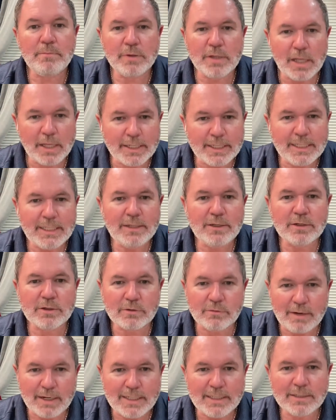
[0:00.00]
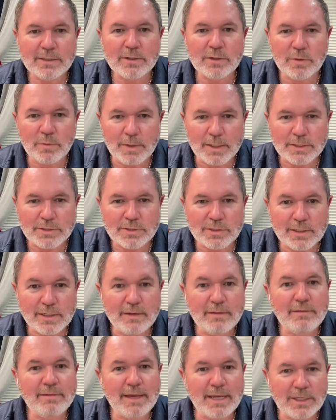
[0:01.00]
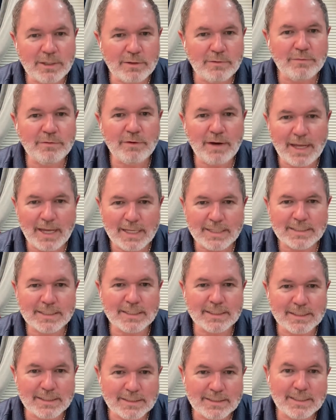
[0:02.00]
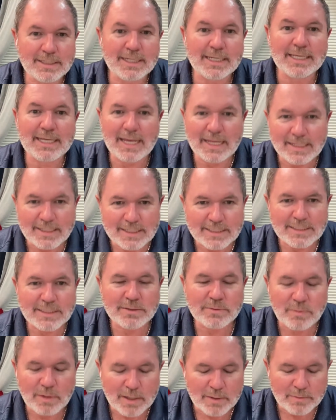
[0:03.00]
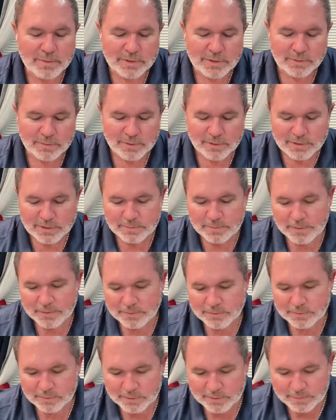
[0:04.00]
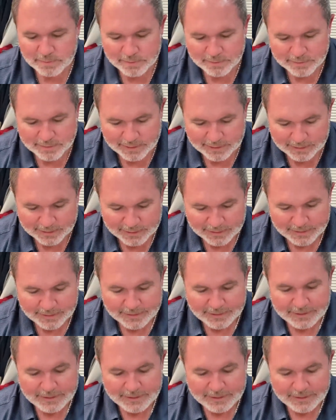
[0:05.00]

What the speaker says: Bloody great question, and thank you for asking it. Again, this is why we're doing our spiritual community.